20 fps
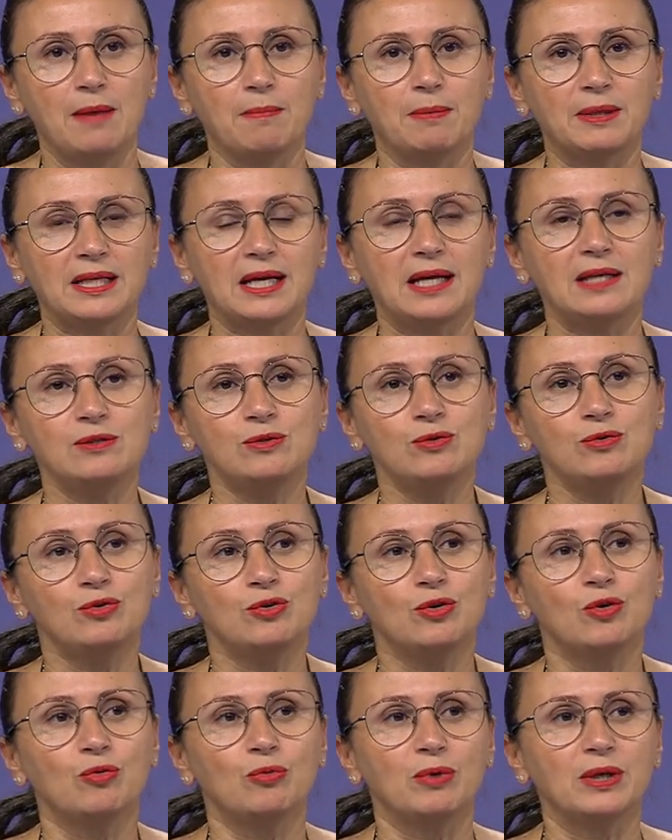But as you
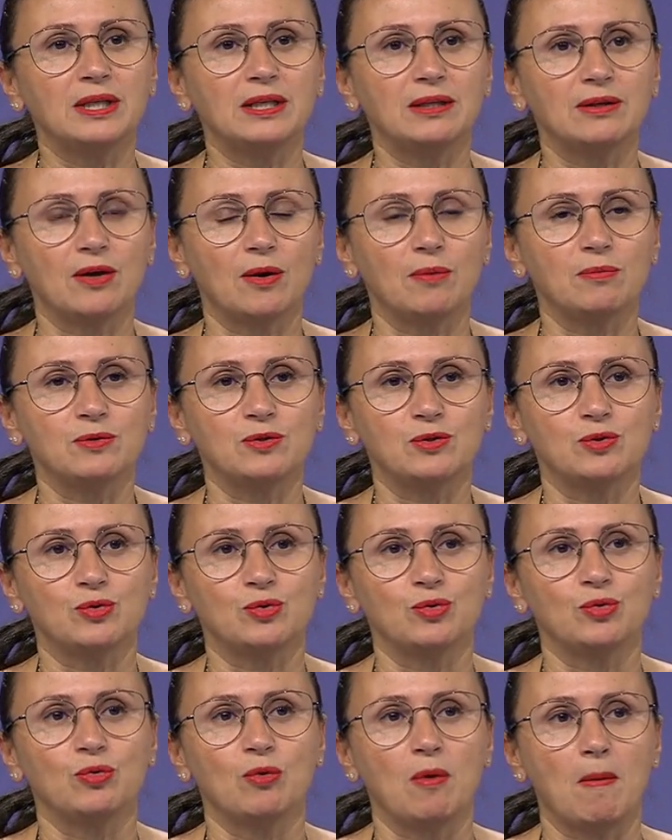know, when it comes
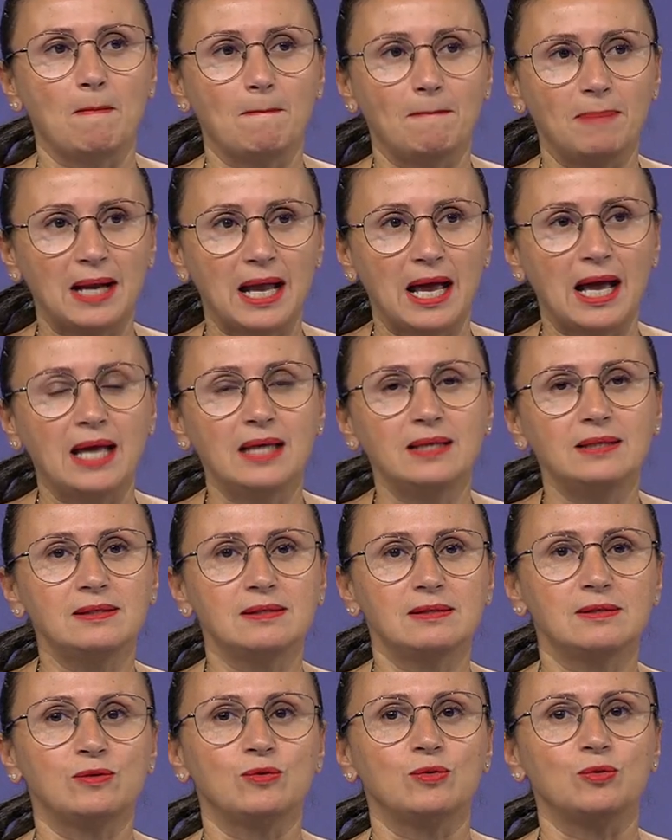to
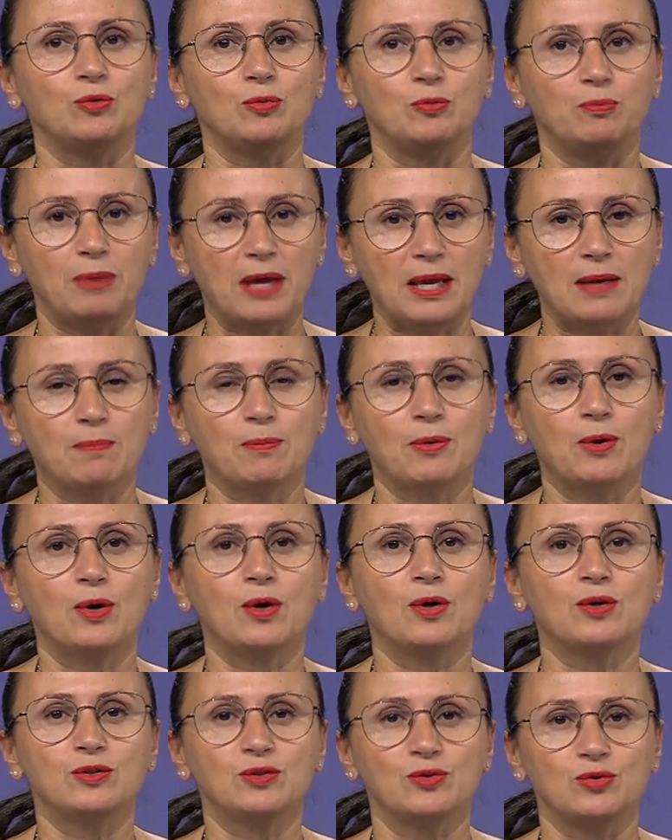plans, to
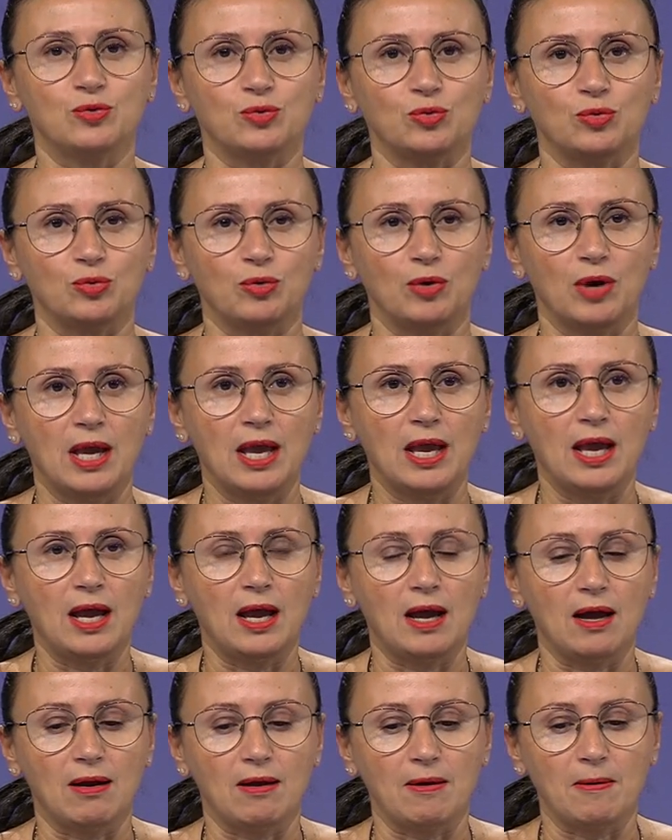papers, to
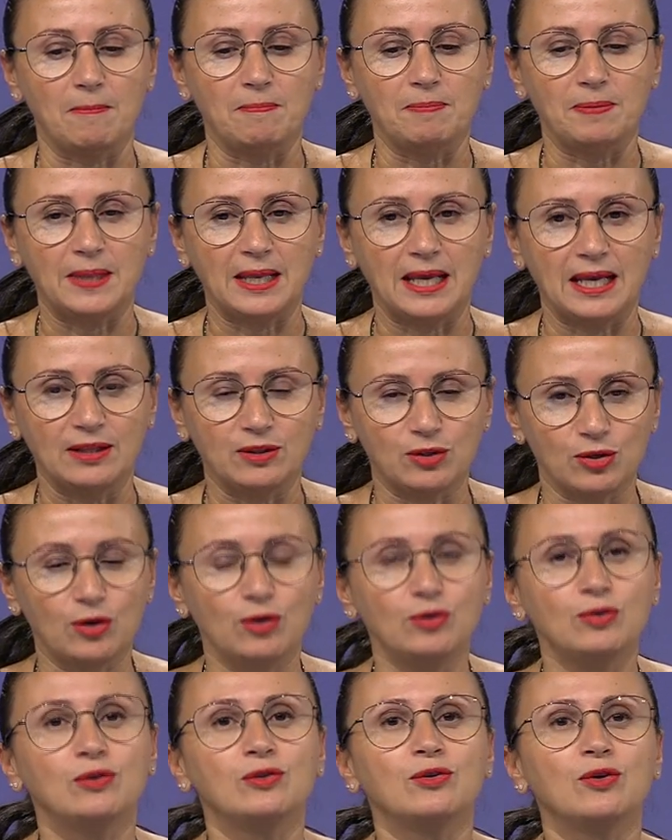um,
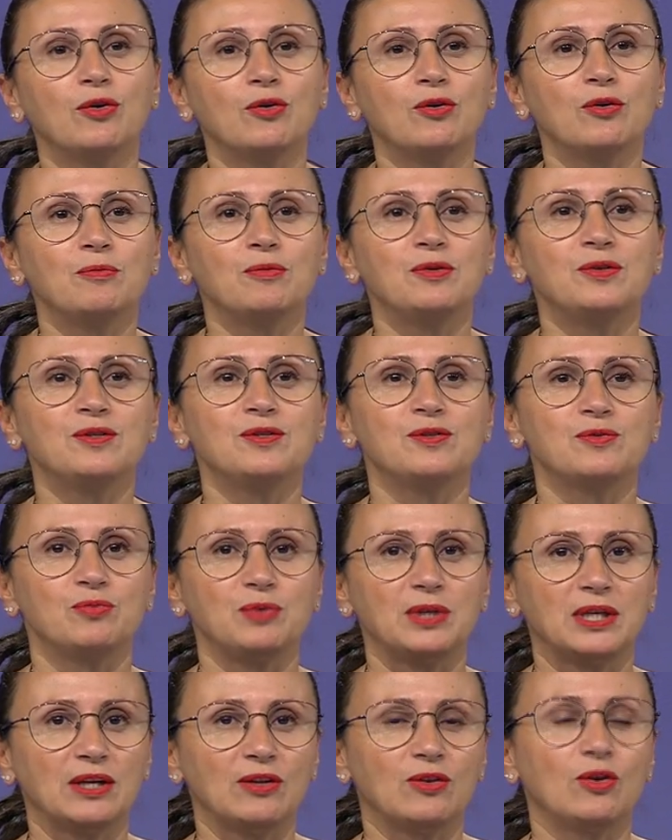internal documents.
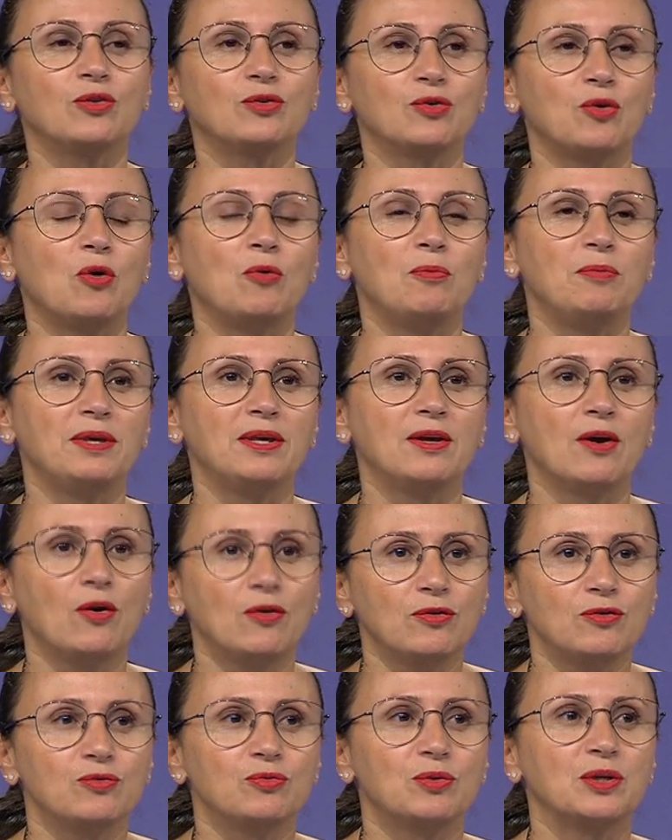We cannot go
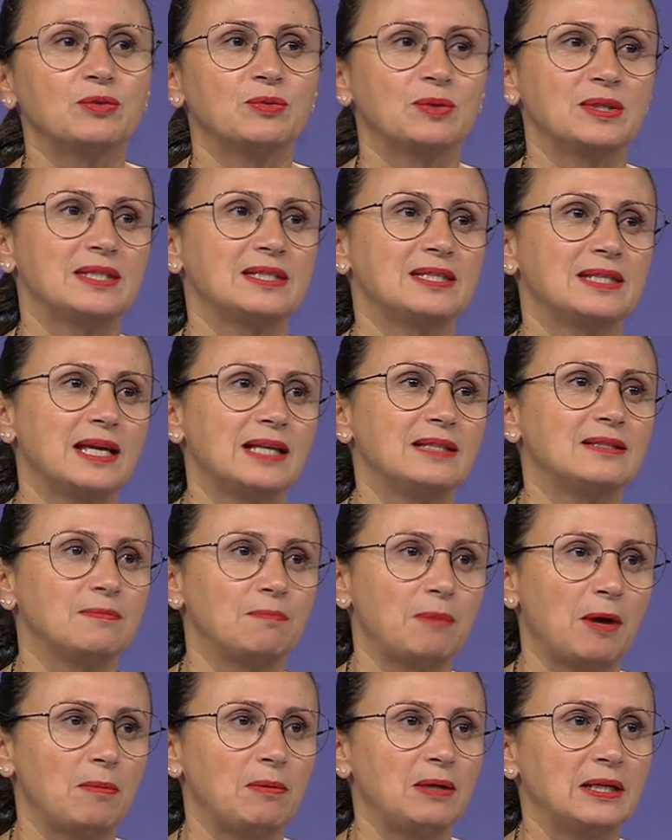beyond what was said
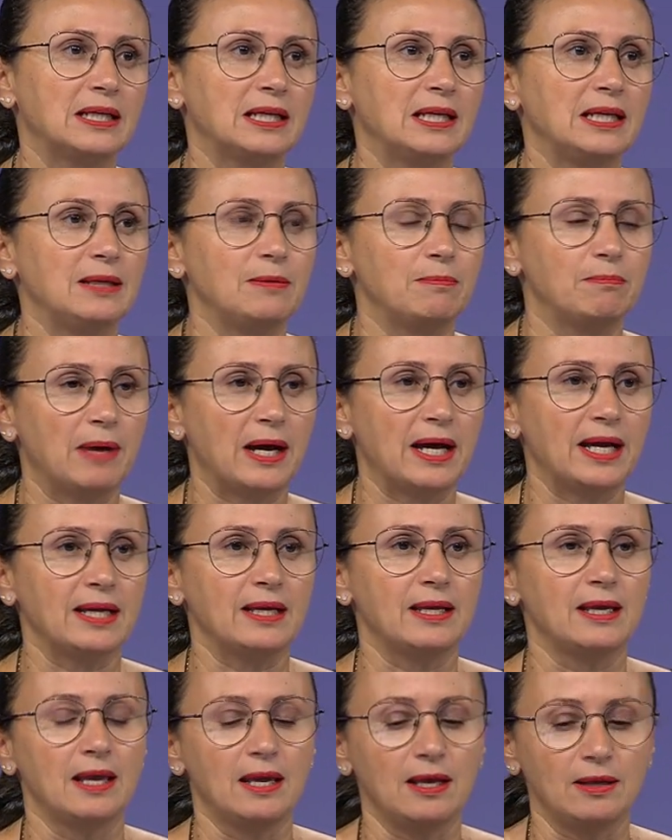publicly
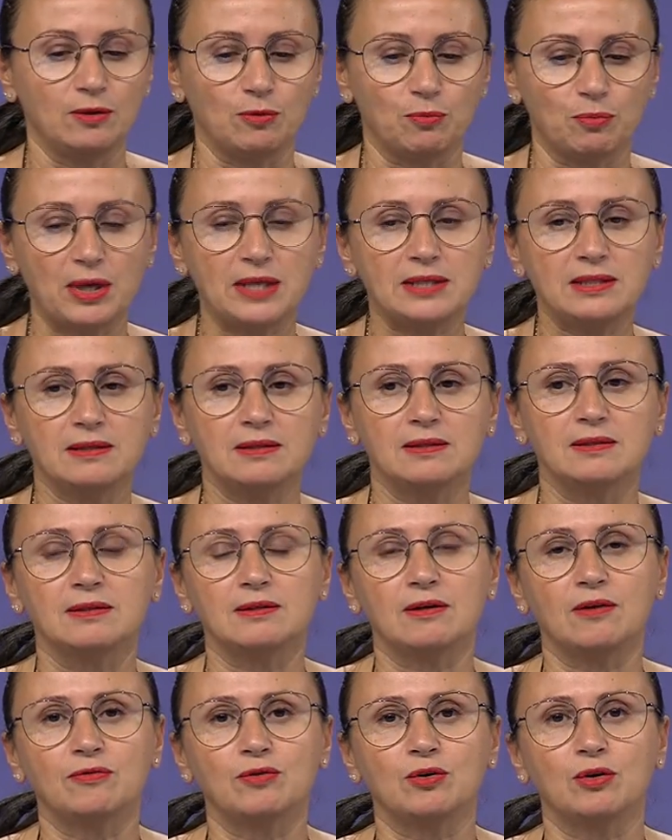by the
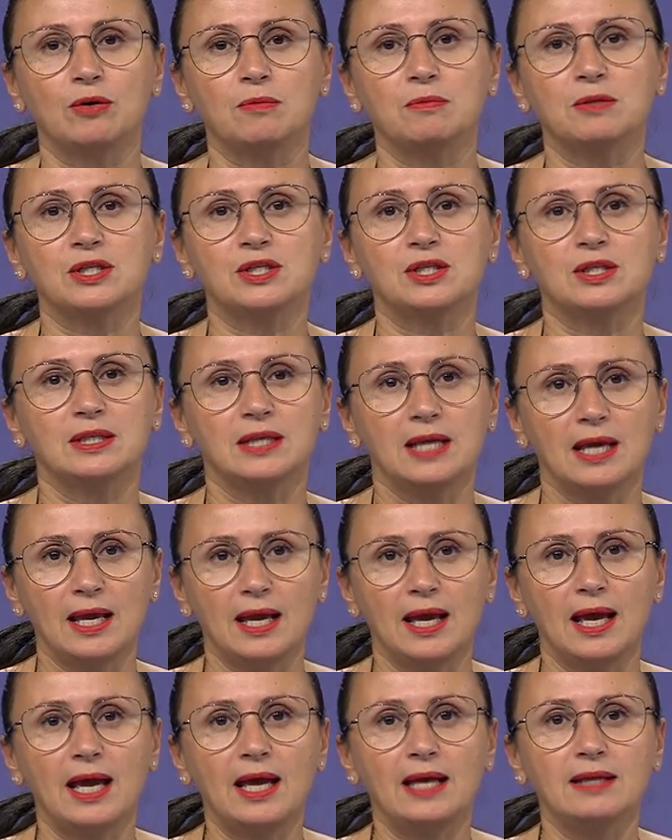President of the Commission
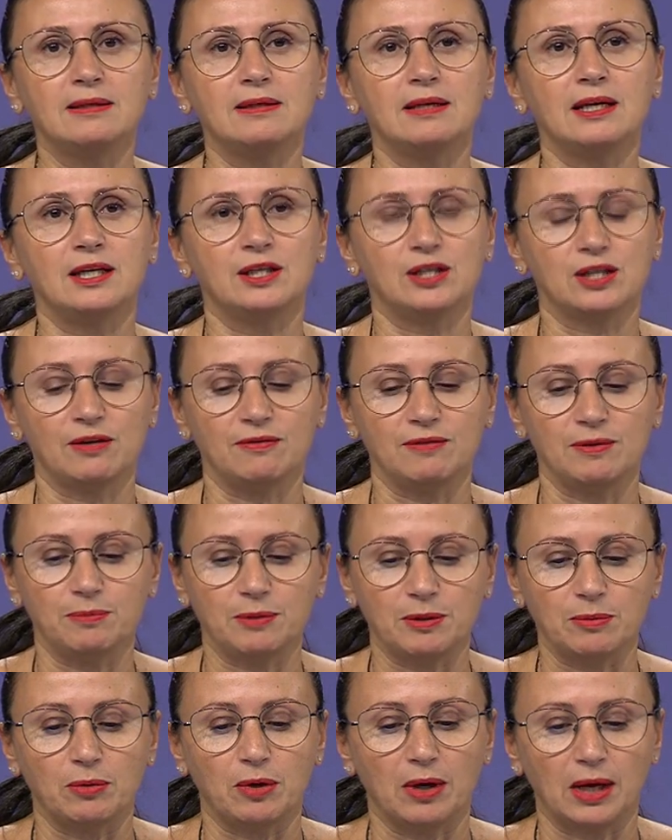and
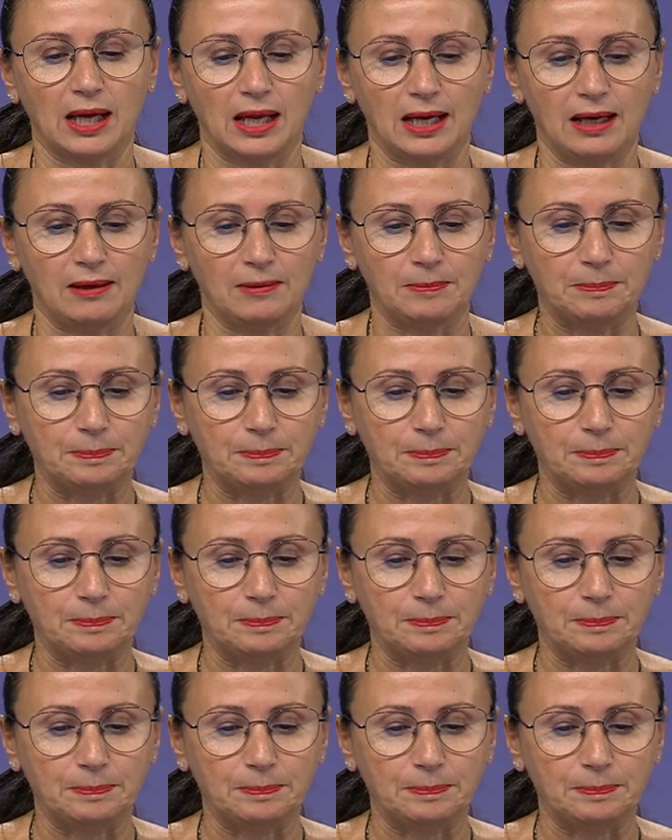HRVP Borrell.